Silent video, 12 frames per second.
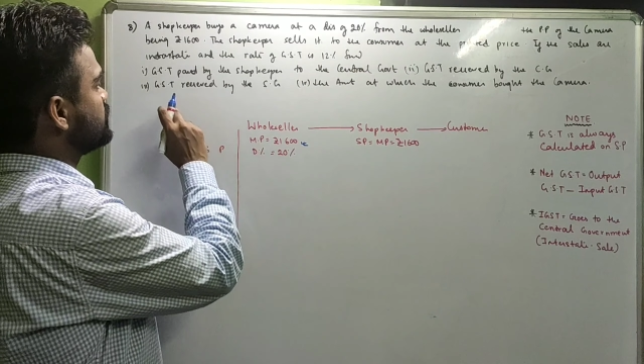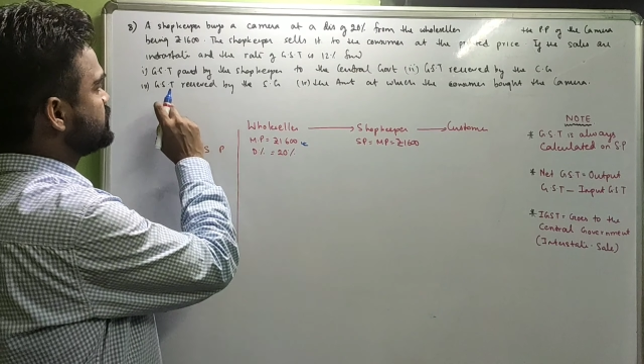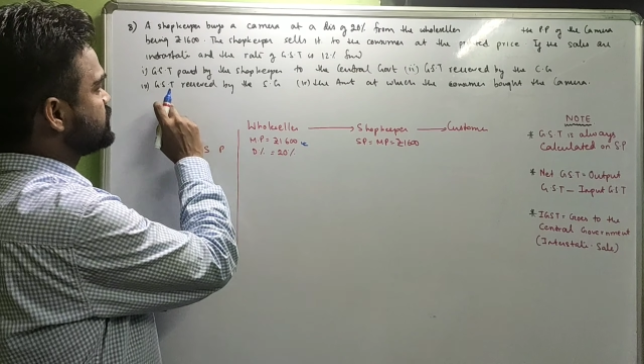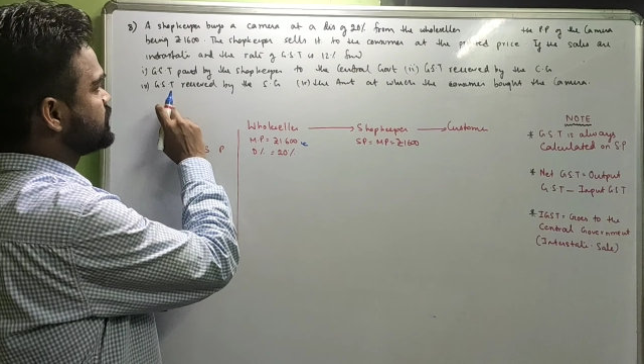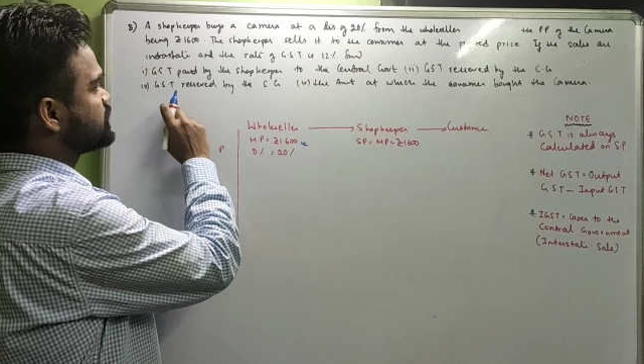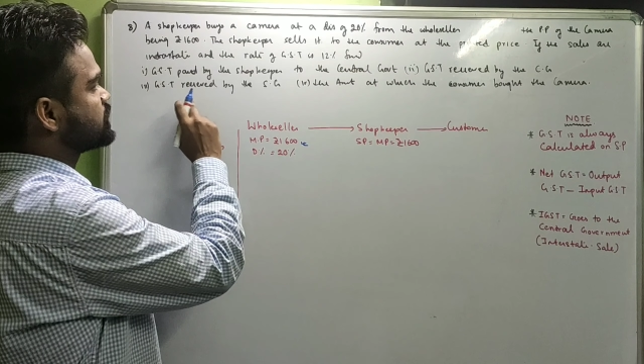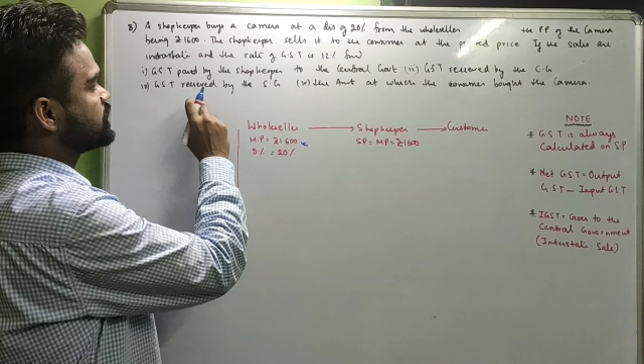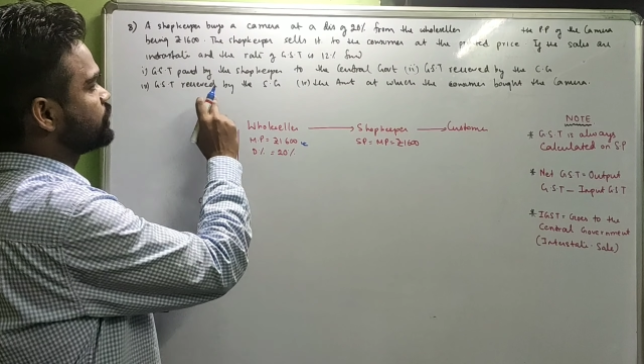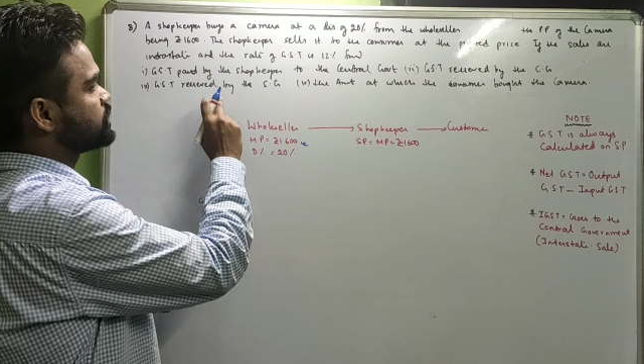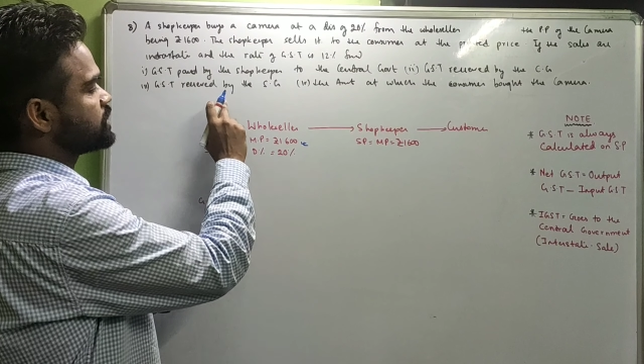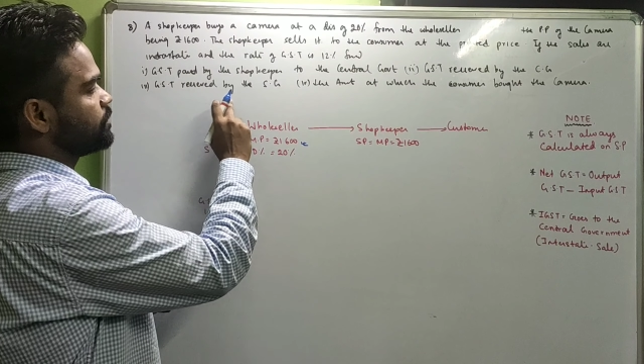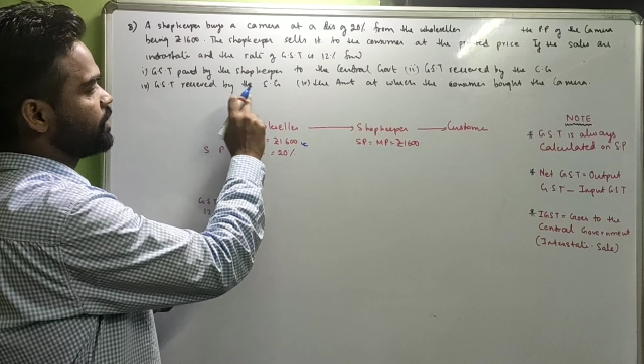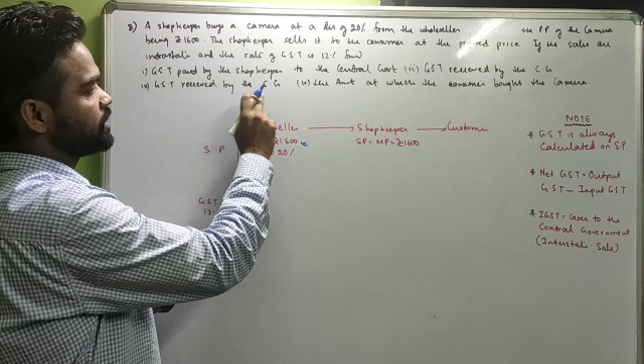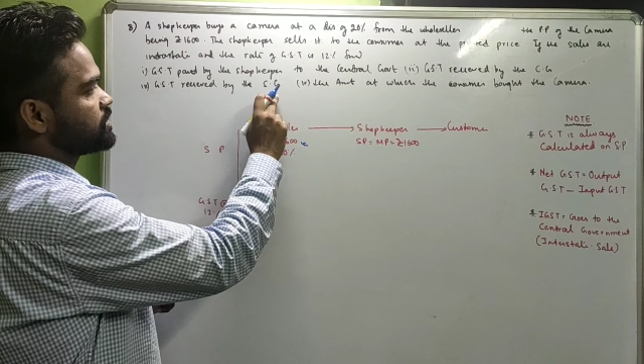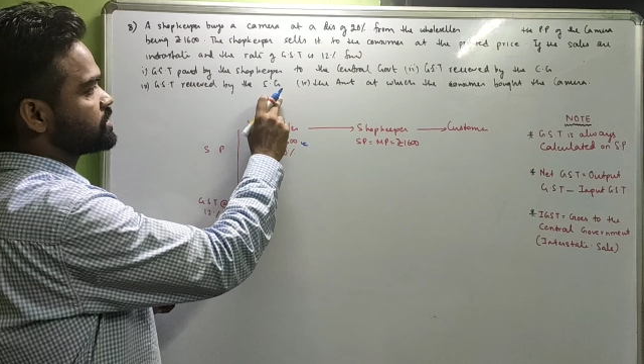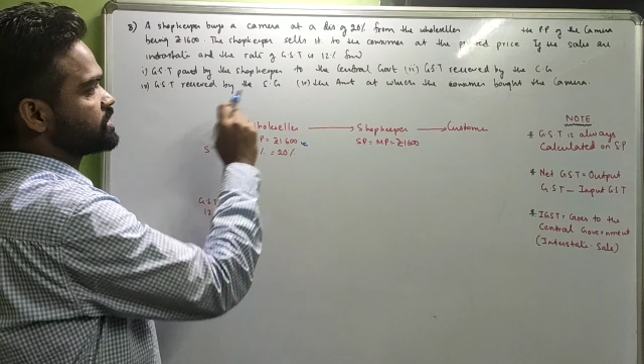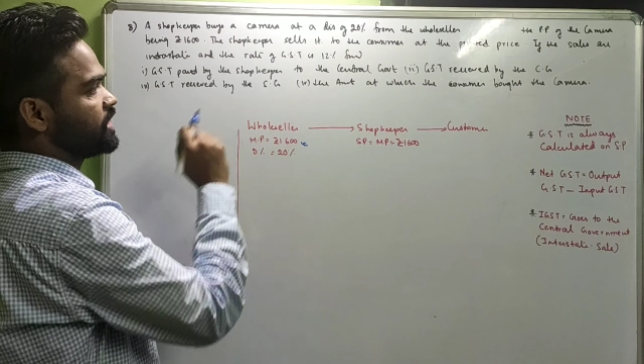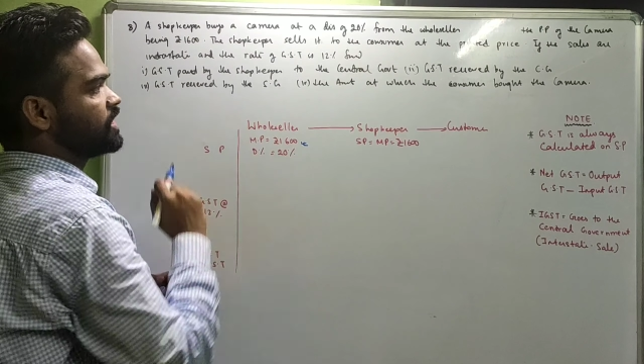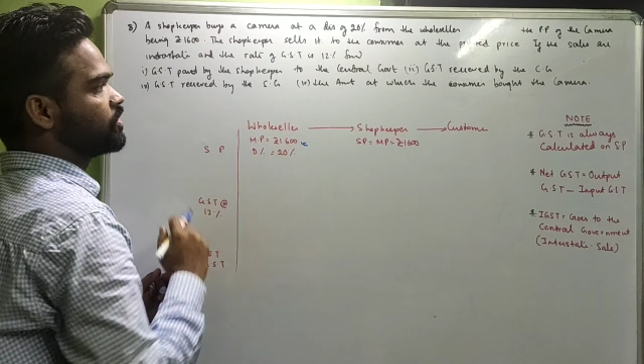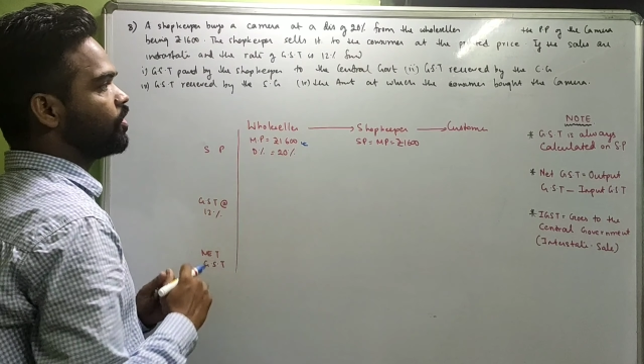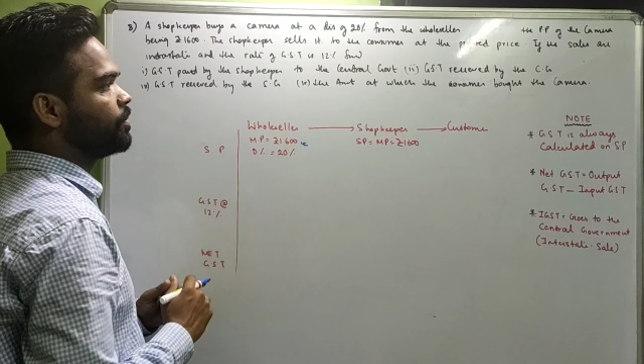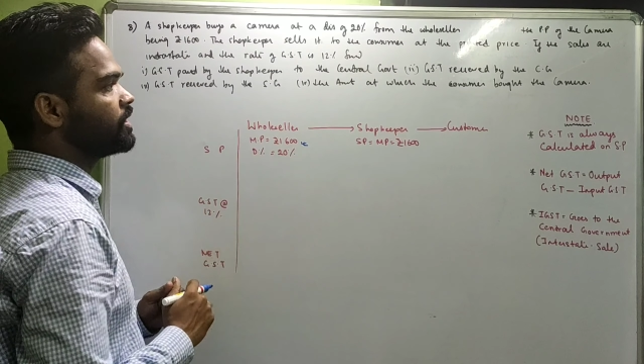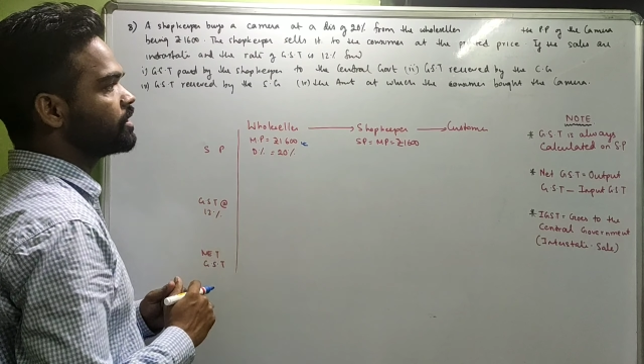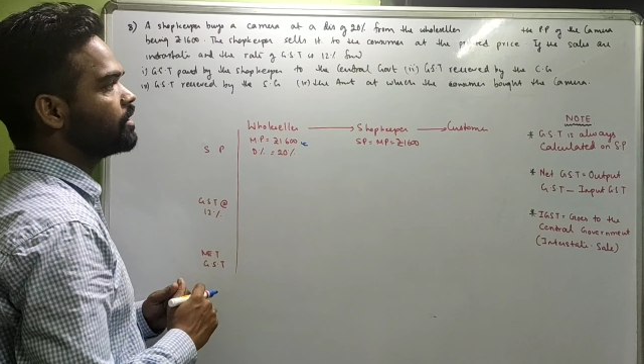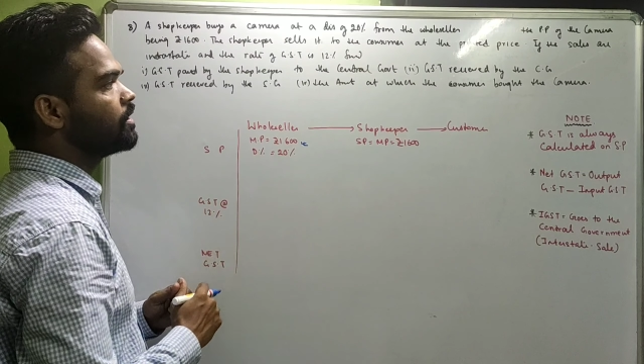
GST received by the state government,